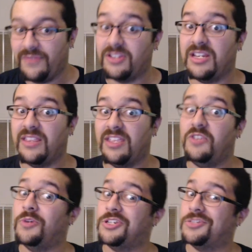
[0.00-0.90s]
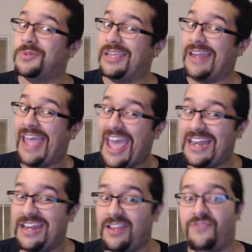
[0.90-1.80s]
if there's anything you wish would get
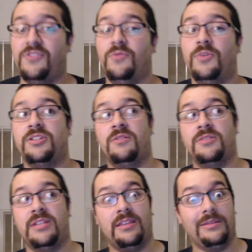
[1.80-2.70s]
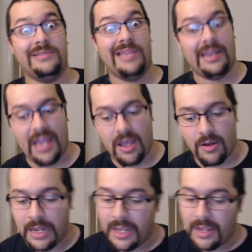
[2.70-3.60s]
added, if you wish there was anything that's taken
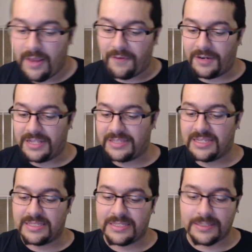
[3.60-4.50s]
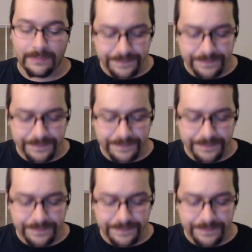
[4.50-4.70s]
out, for instance,